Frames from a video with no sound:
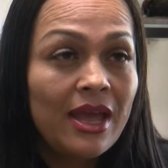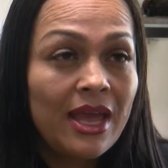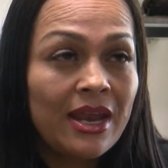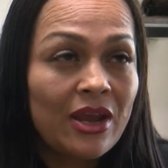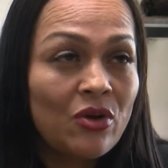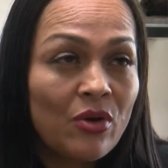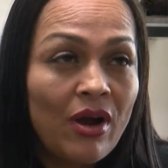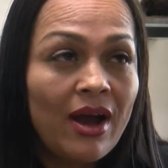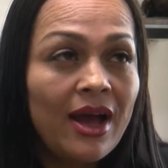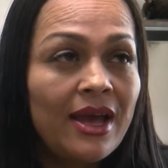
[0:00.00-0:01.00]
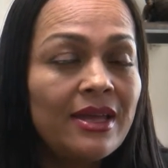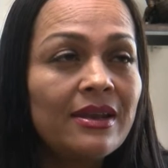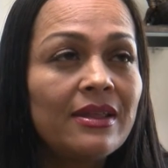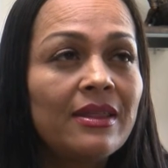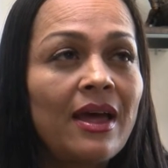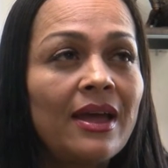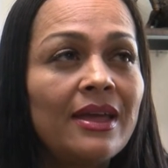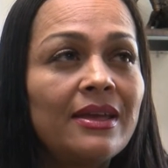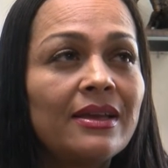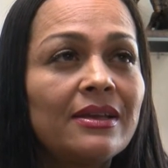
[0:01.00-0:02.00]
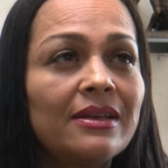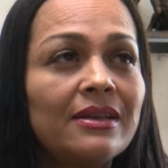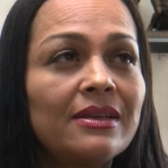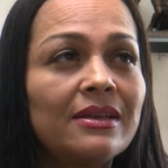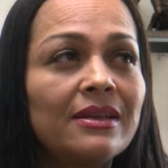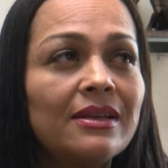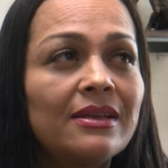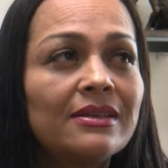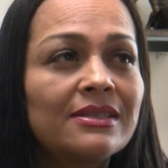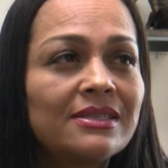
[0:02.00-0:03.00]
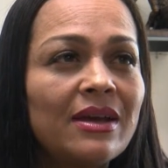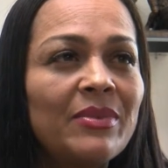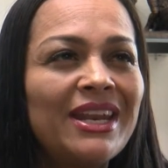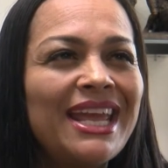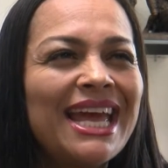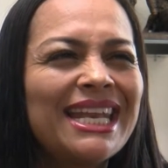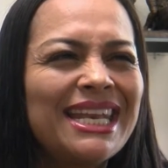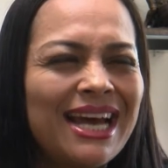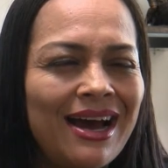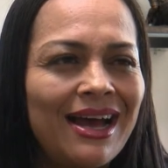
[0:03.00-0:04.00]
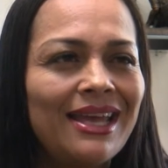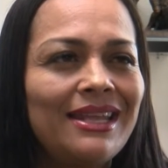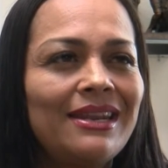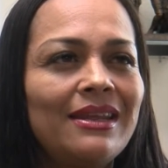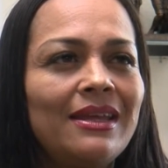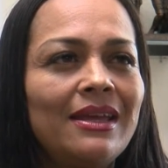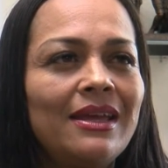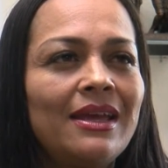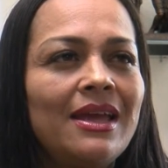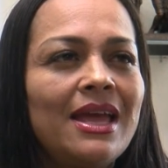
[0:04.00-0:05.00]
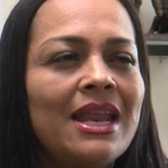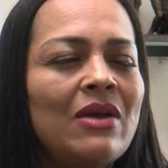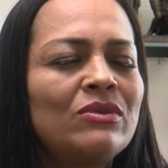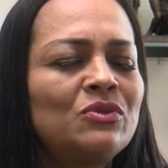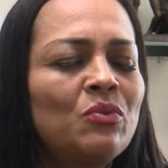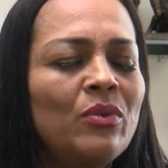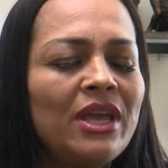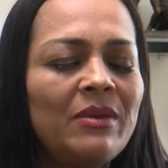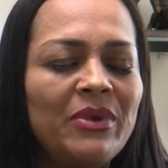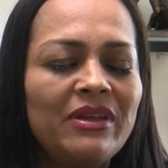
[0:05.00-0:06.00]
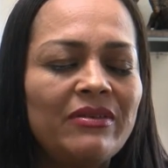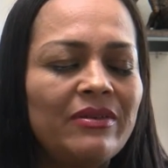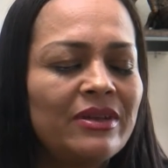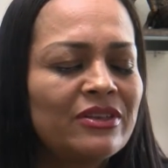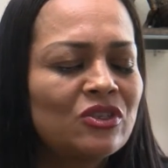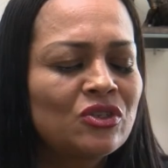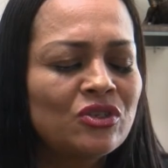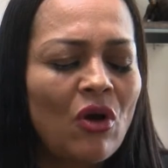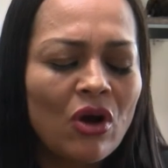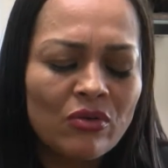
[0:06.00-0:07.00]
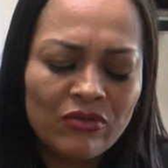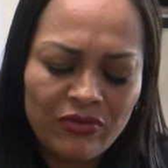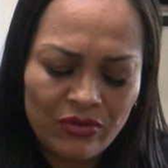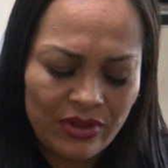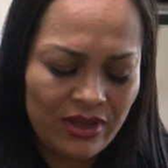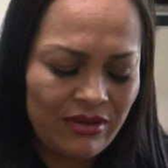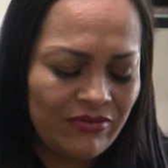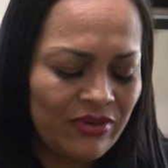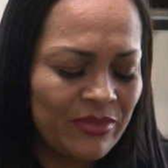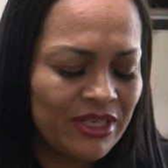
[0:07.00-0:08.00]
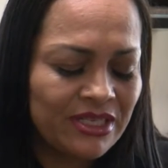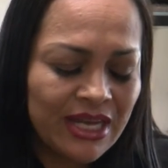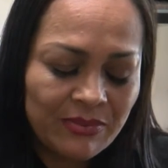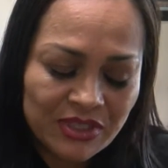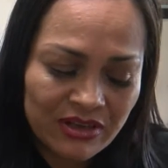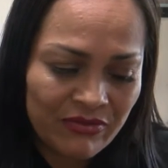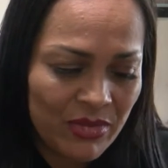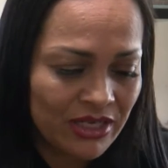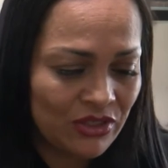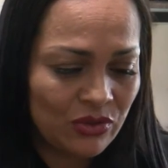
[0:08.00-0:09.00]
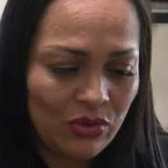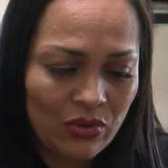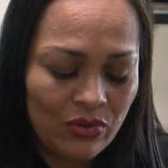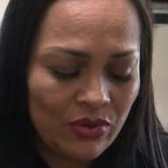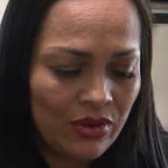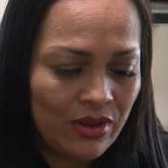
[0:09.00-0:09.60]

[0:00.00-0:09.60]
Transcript: And I cried like somebody had died. And I was weeping sorrowfully from the depths of my soul.